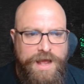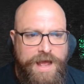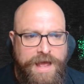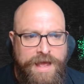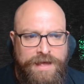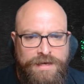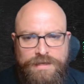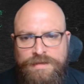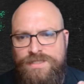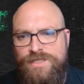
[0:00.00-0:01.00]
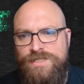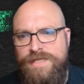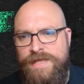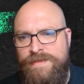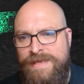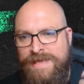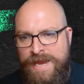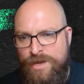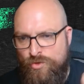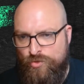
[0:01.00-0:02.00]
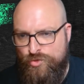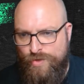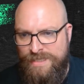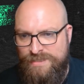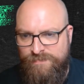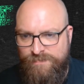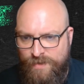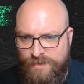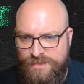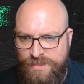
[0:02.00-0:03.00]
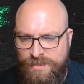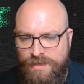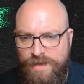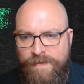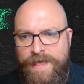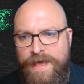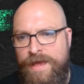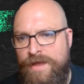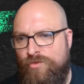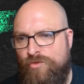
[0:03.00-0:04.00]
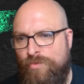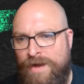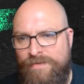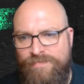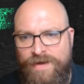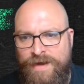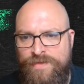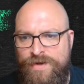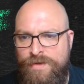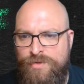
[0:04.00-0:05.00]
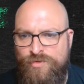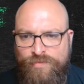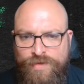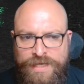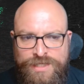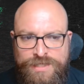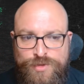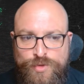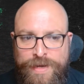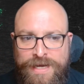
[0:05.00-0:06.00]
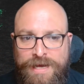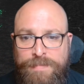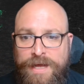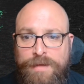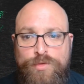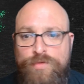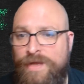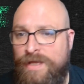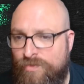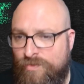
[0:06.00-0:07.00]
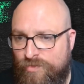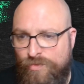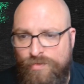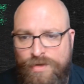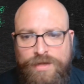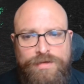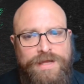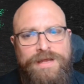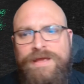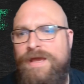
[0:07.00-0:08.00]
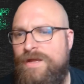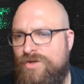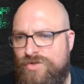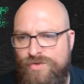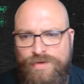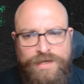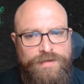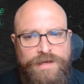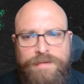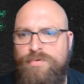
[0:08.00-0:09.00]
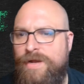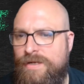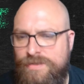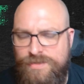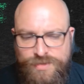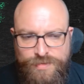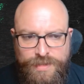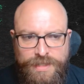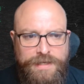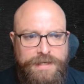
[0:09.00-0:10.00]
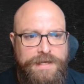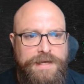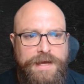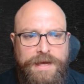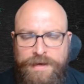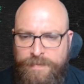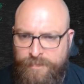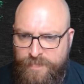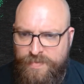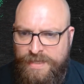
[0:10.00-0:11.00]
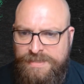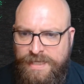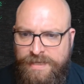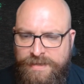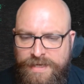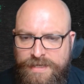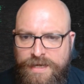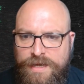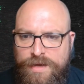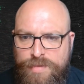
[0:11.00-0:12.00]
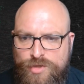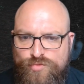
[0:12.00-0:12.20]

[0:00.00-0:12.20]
And this is so that they gain your trust faster. And you might find that in abusive relationships, you end up like moving in sooner, you get engaged sooner, you get pregnant sooner, things like that. but it's